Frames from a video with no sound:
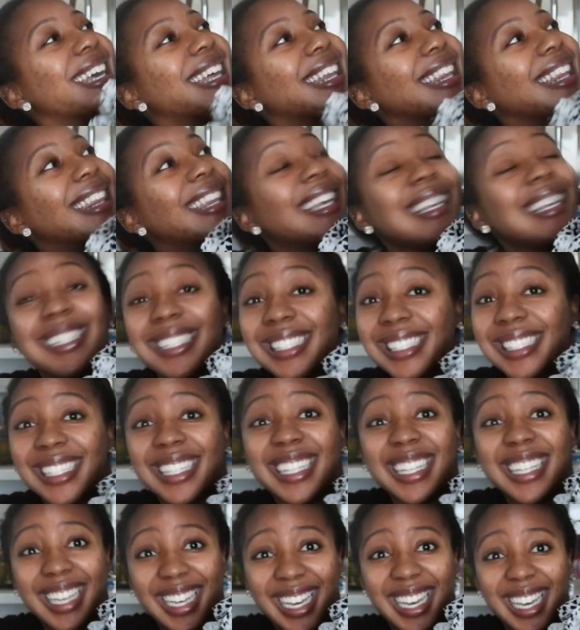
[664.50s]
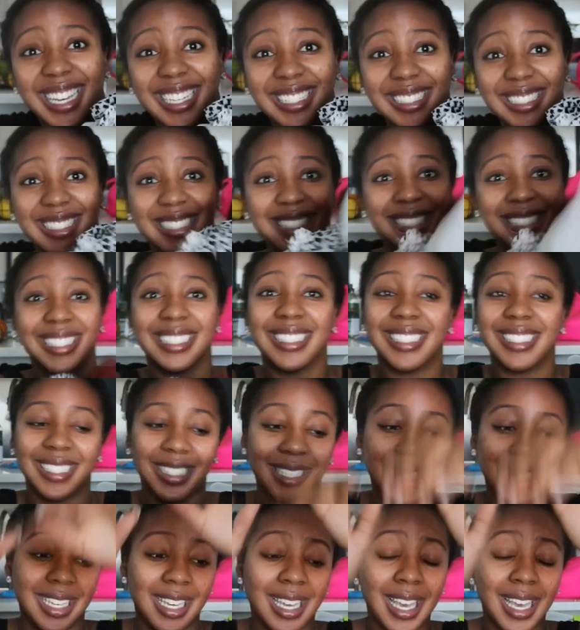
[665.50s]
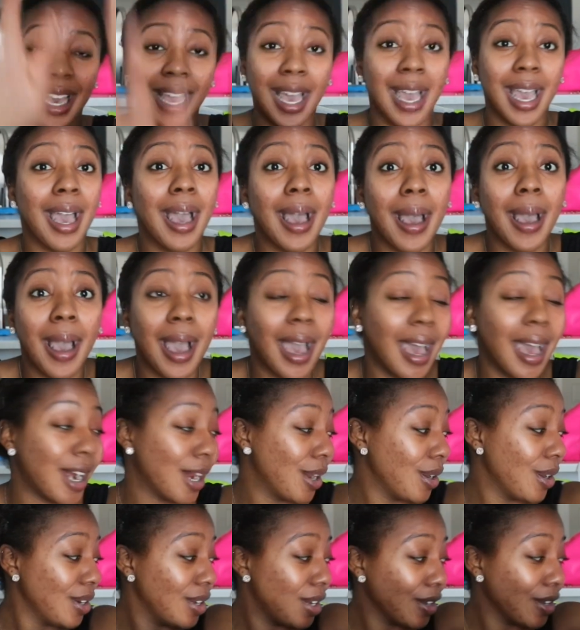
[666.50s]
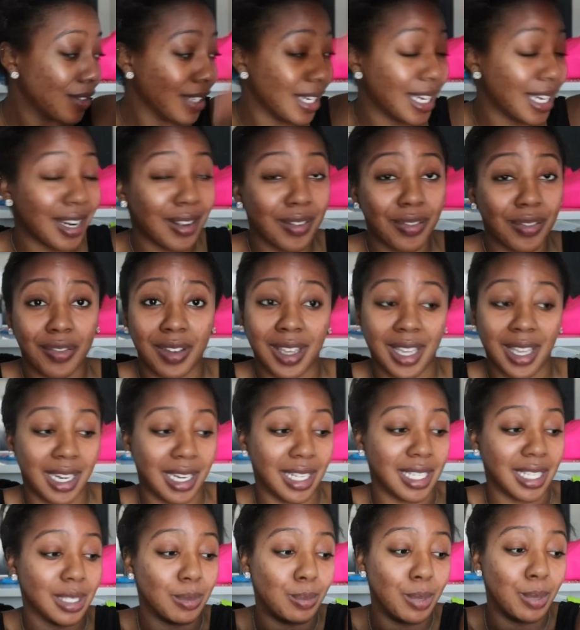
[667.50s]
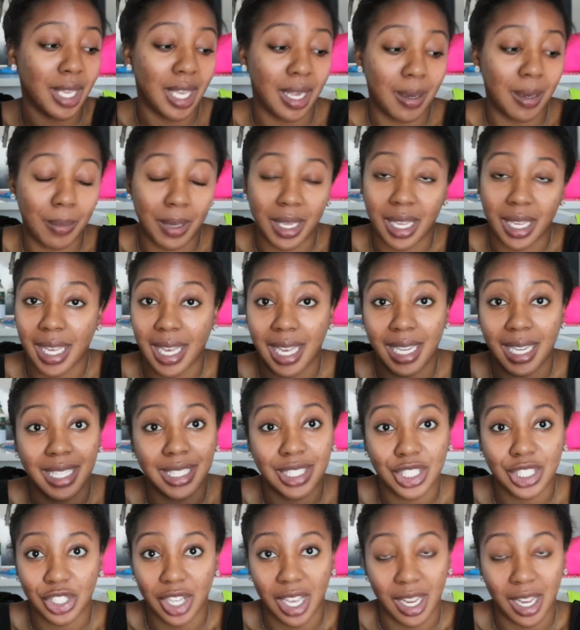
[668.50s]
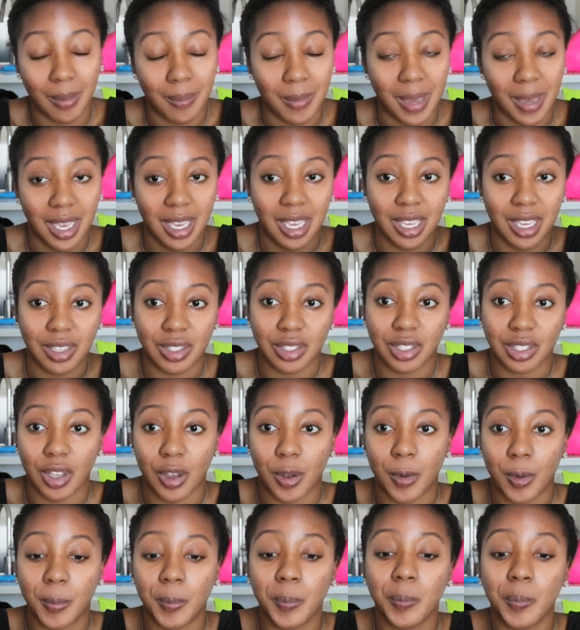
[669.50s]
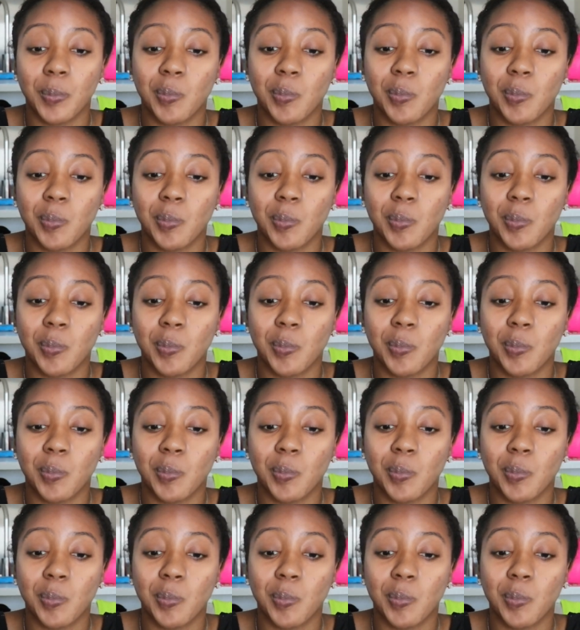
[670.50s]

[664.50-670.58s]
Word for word: this is a lot. I don't know if they're gonna fit in this bin, but I need to try to make it. So